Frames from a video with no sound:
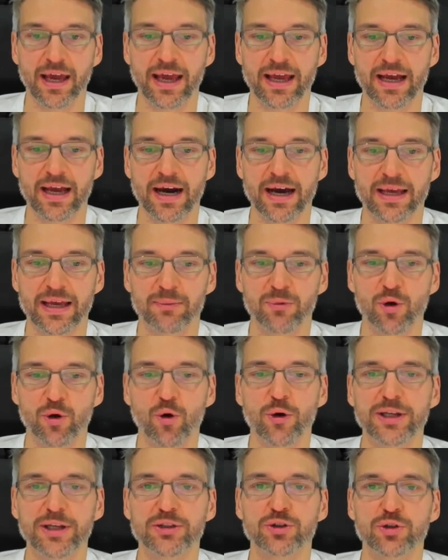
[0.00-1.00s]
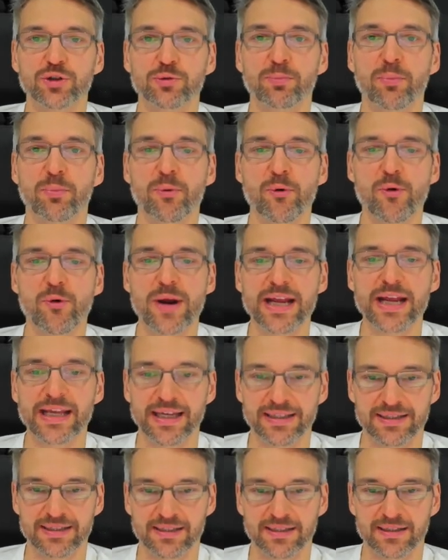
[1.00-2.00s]
I am going to bring
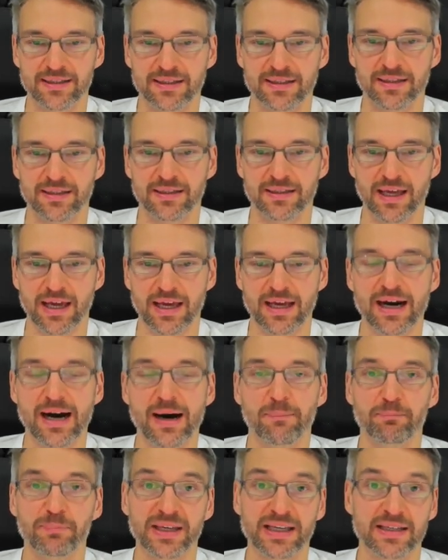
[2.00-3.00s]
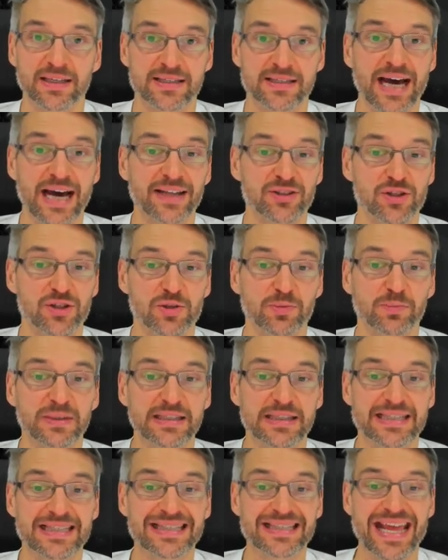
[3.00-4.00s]
it okay, up because that just
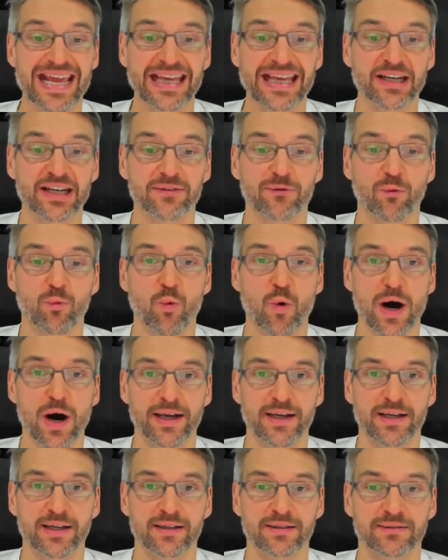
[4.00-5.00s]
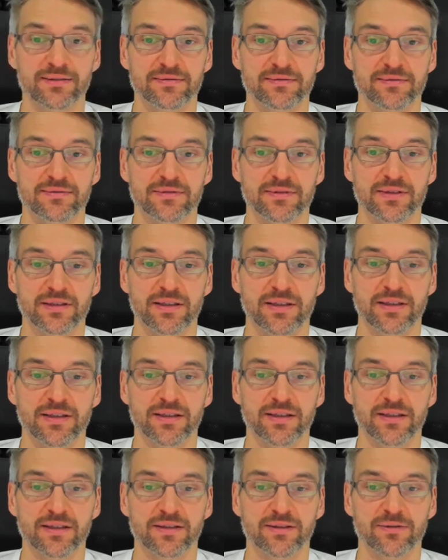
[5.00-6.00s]
means negative one,
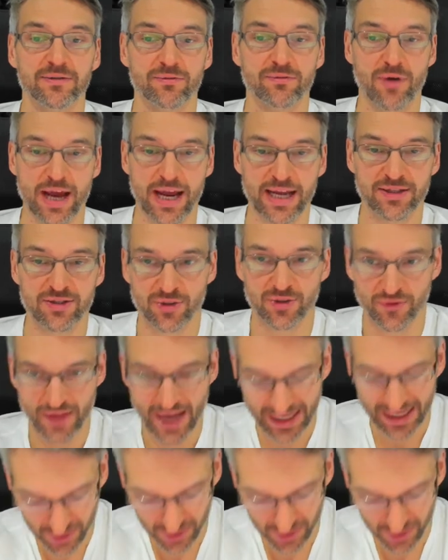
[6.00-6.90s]
right? So that's what